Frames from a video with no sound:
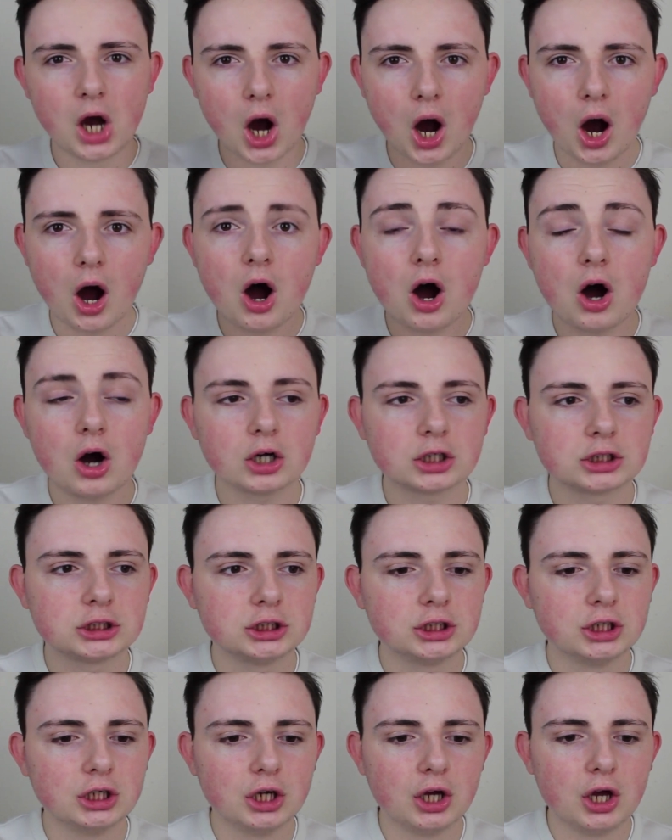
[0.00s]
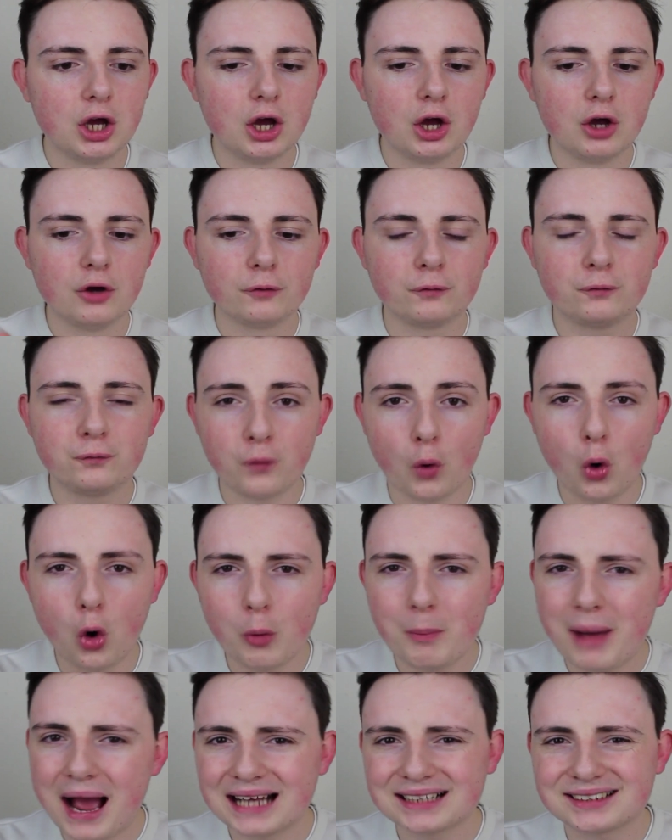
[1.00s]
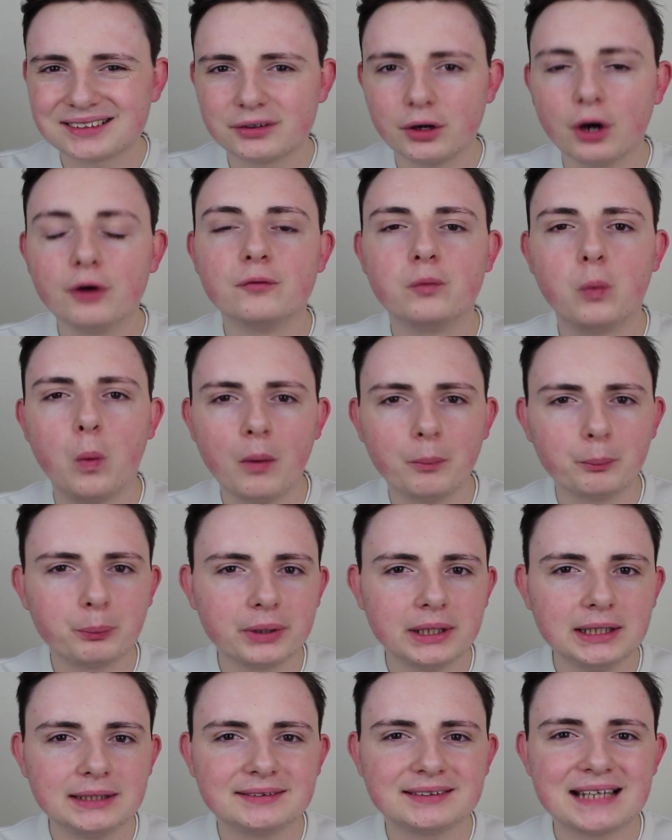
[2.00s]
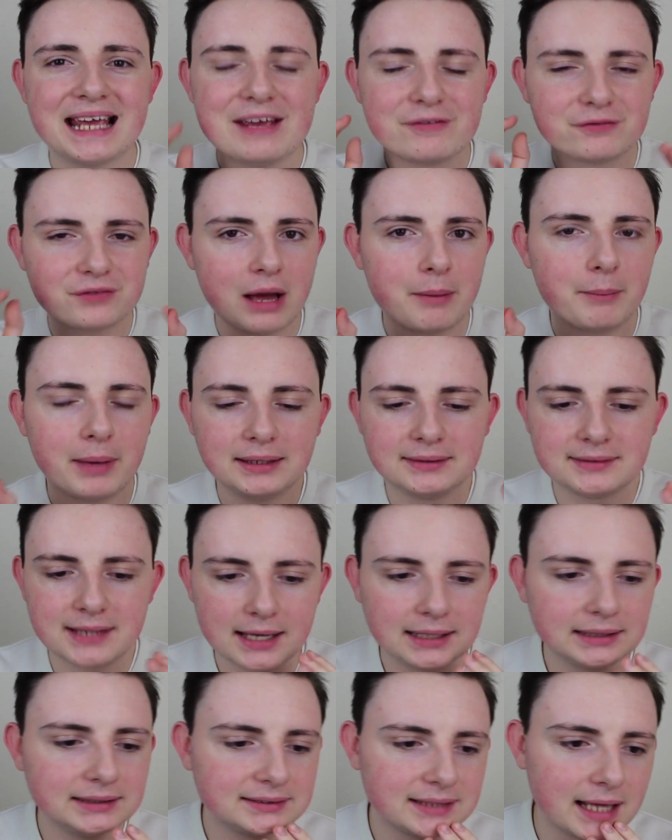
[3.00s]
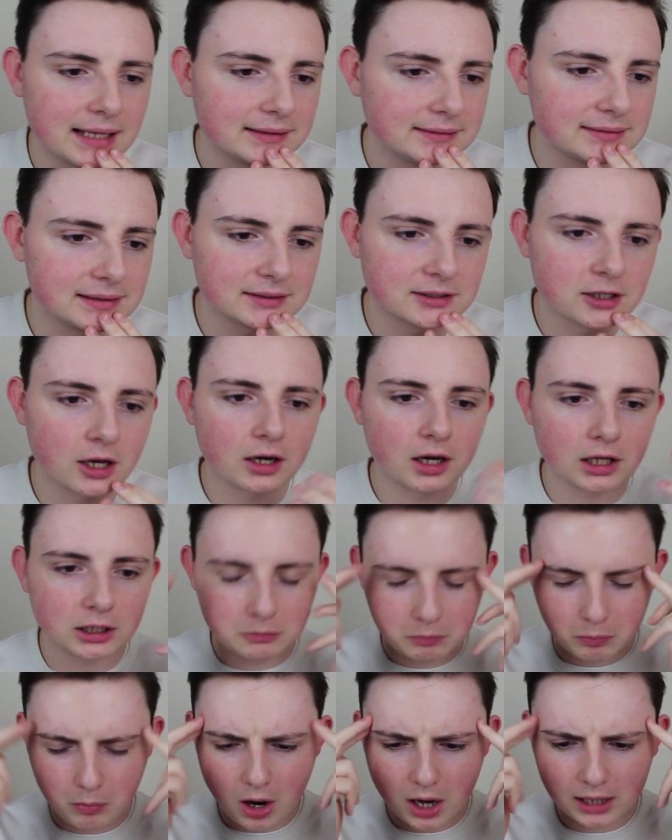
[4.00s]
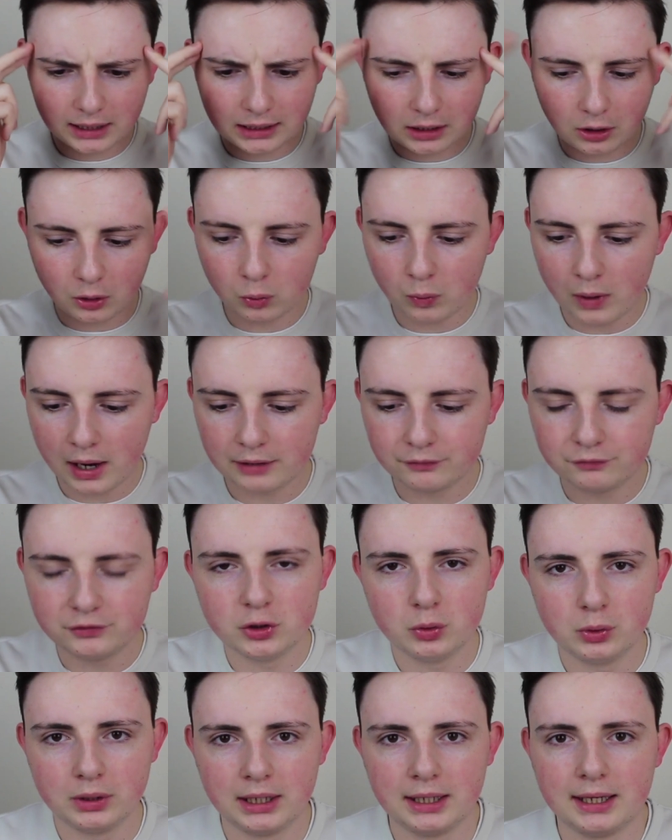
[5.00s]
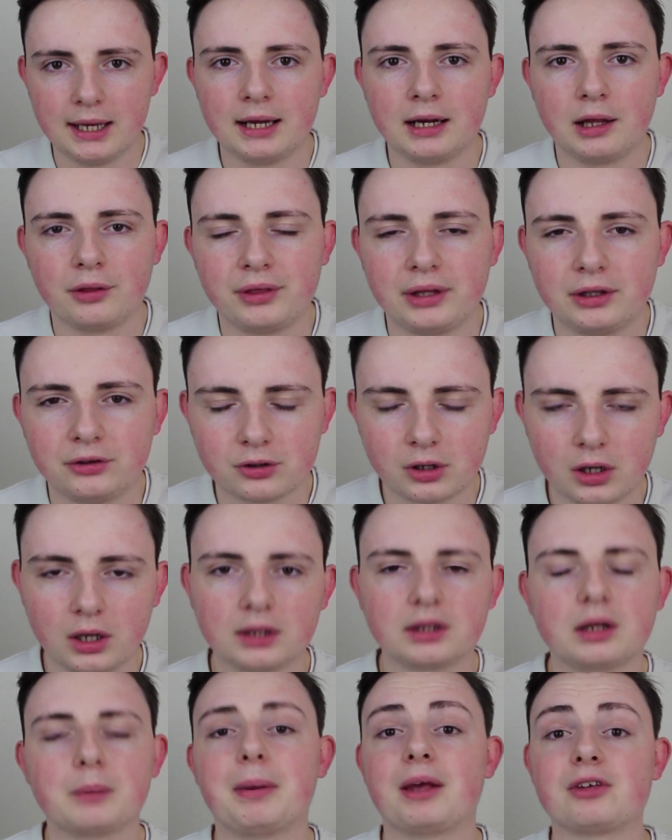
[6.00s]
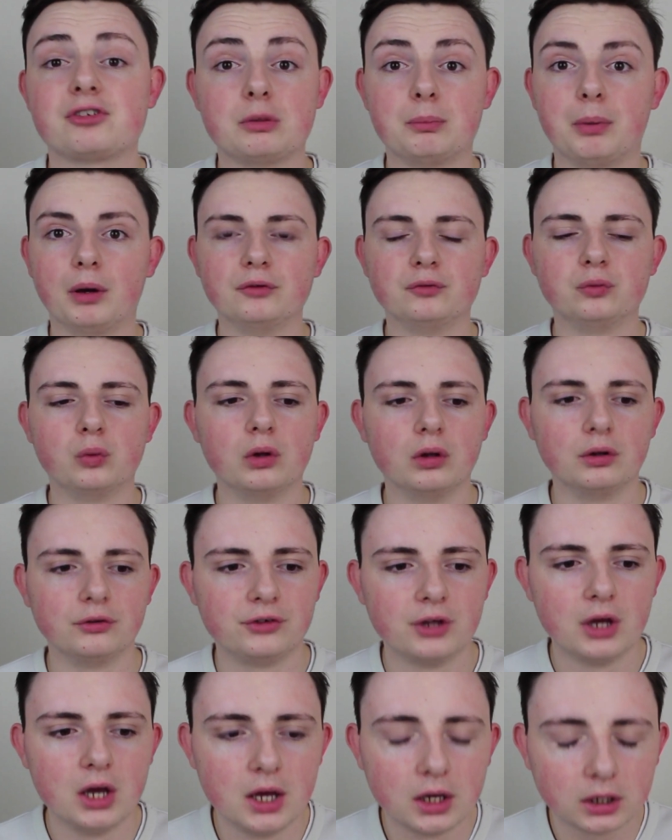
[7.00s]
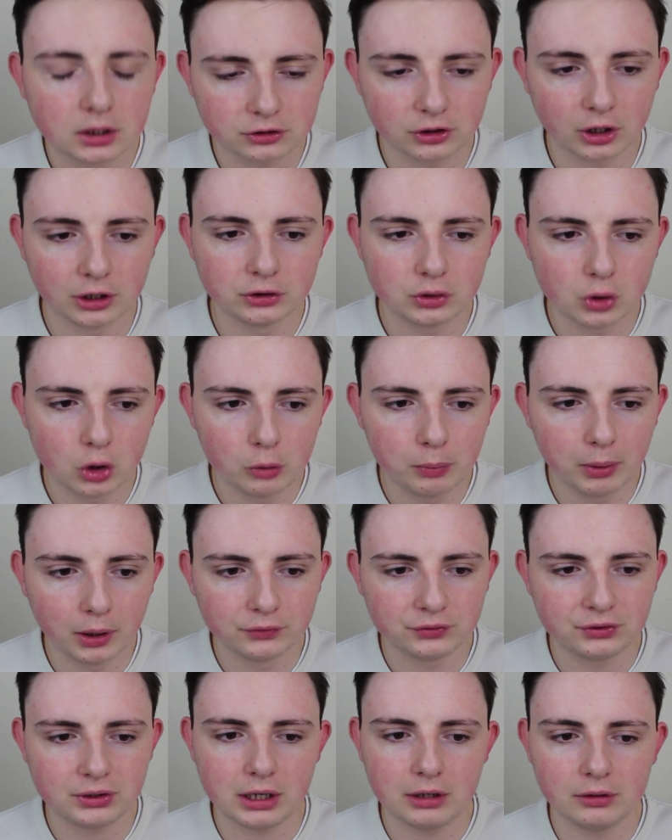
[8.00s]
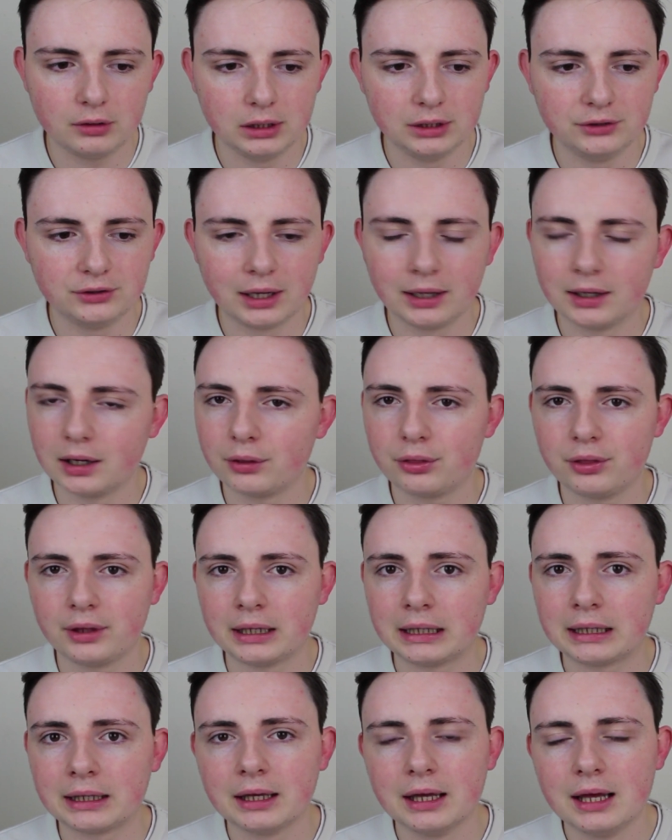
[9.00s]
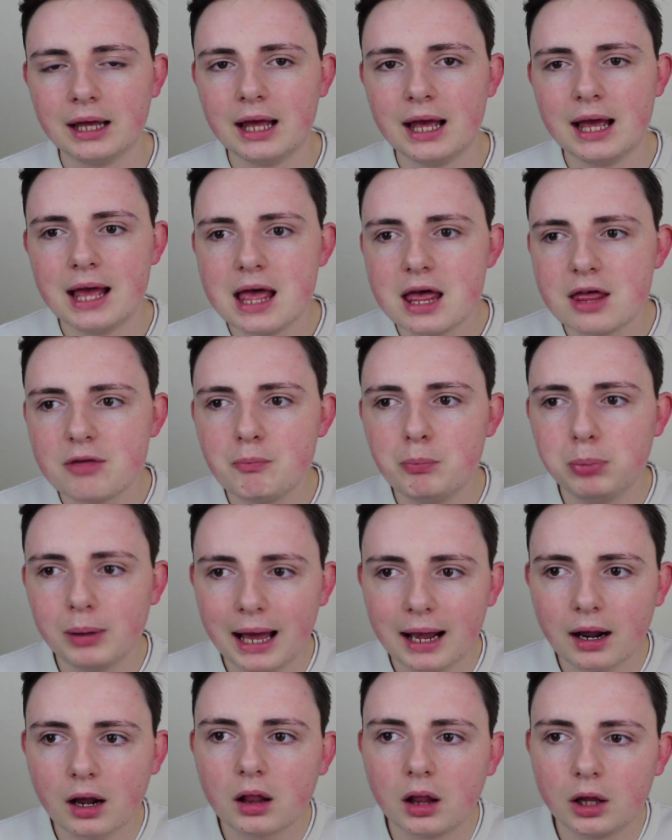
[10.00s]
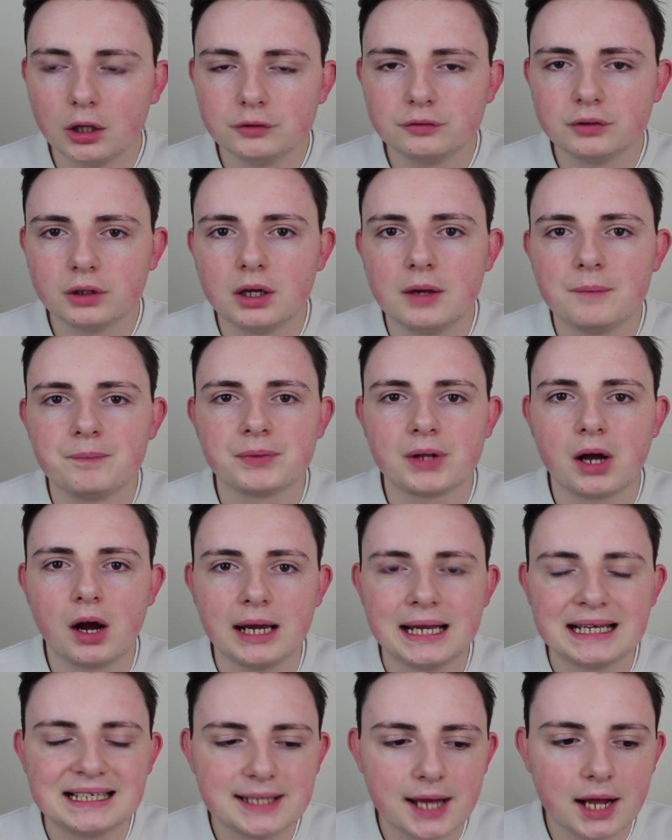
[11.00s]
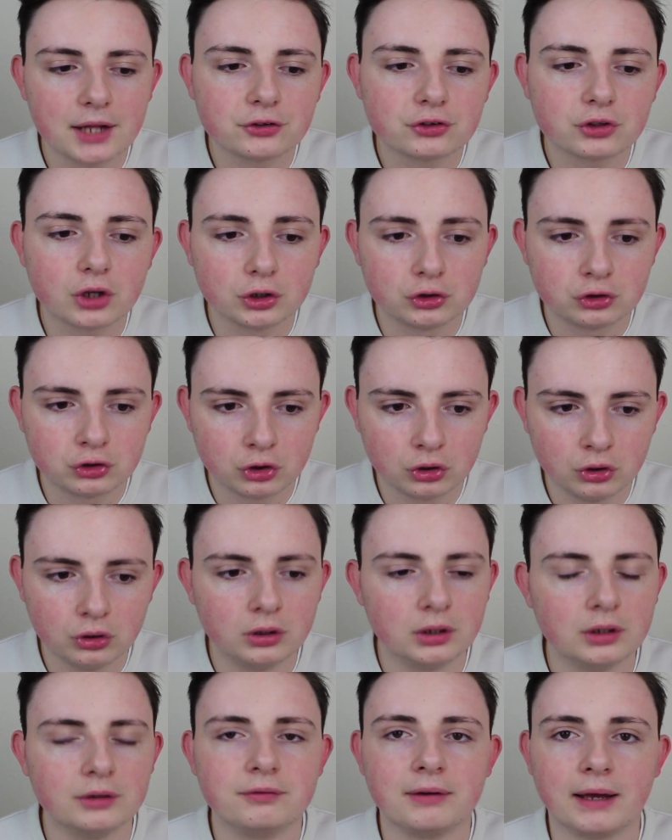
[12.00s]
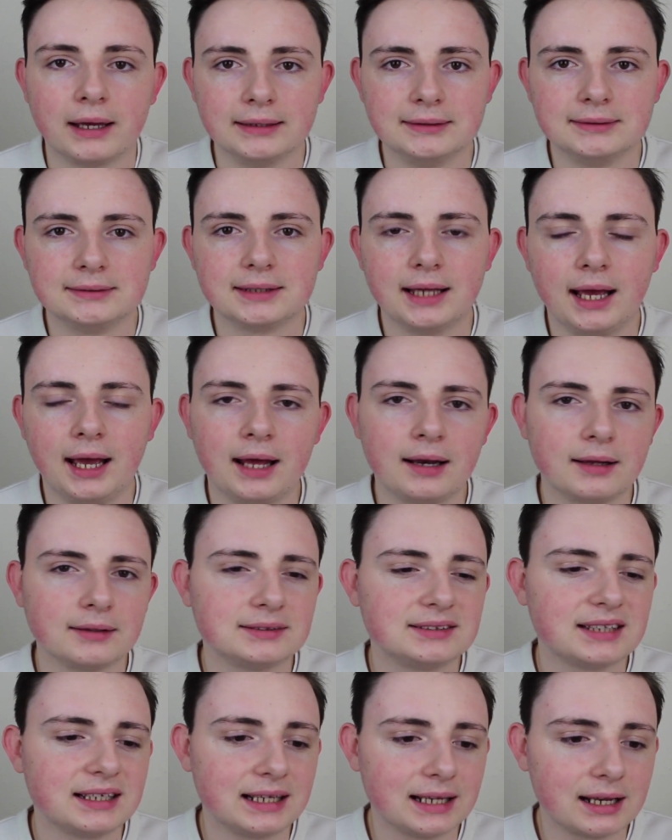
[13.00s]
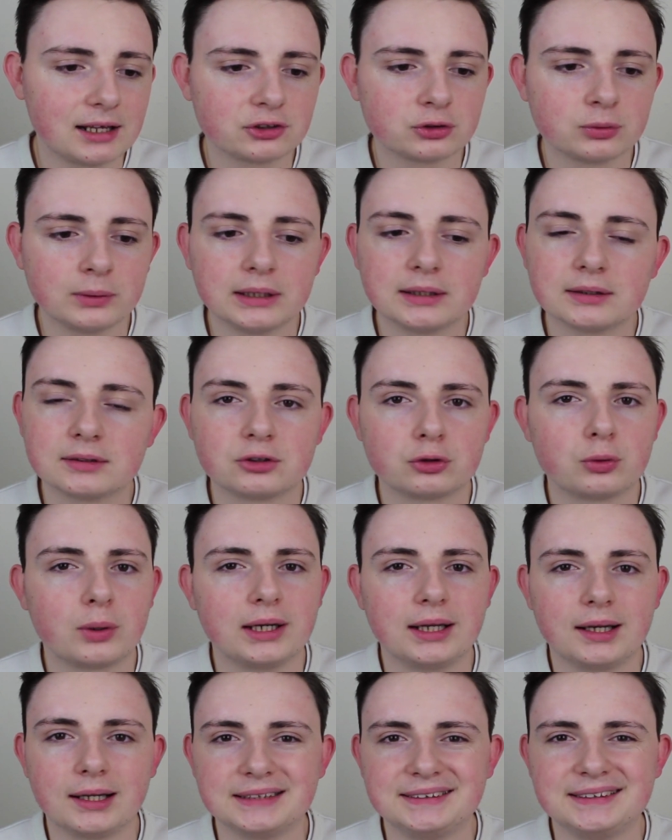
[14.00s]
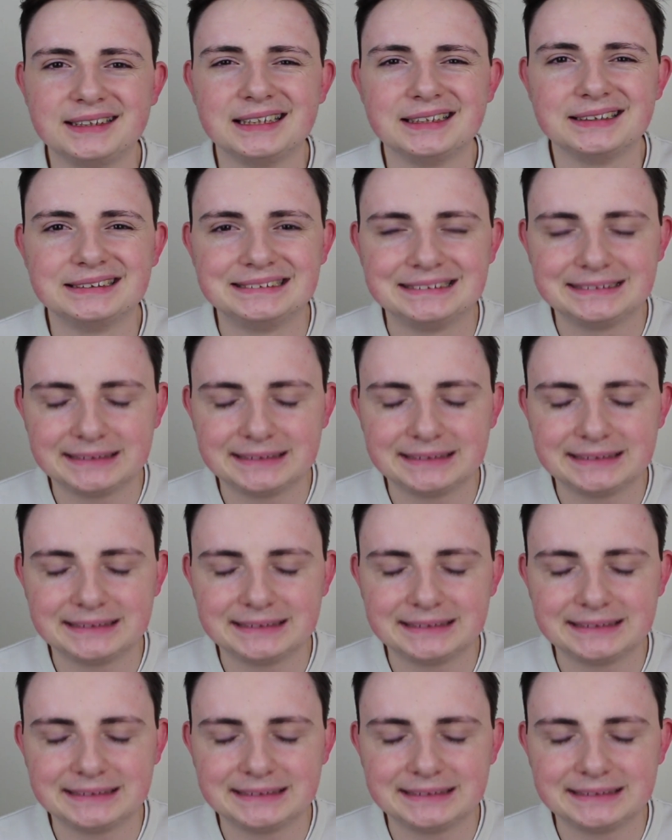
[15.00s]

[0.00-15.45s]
arc format of One Piece, if that makes any sense. It's kind of like my little way of viewing it, and I think it's kind of like the best of both worlds, because I adore both series. And I think Black Clover it gets a ton of hate. And I said it last week, 2019 is